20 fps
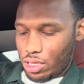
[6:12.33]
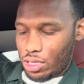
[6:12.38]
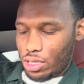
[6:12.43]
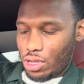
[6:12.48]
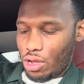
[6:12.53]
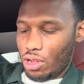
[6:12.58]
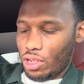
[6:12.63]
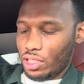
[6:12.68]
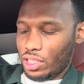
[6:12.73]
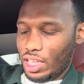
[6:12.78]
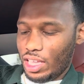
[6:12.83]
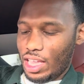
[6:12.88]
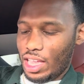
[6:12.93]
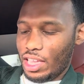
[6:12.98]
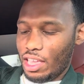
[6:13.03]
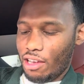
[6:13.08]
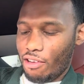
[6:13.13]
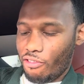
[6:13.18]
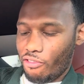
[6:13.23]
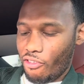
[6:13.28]
Only thing I
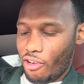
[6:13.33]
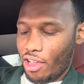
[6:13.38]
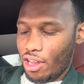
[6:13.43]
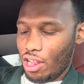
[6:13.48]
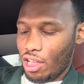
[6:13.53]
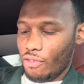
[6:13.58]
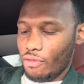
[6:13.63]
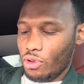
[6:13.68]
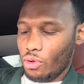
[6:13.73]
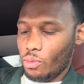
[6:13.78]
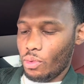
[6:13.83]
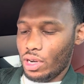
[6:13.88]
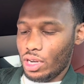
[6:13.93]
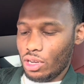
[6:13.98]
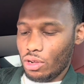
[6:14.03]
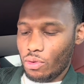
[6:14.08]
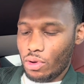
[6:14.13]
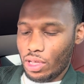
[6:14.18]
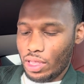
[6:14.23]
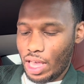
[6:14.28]
get afraid of when
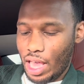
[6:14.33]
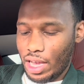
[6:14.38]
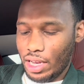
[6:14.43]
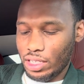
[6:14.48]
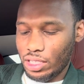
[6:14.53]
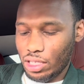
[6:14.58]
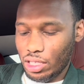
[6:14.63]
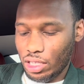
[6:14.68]
doing that is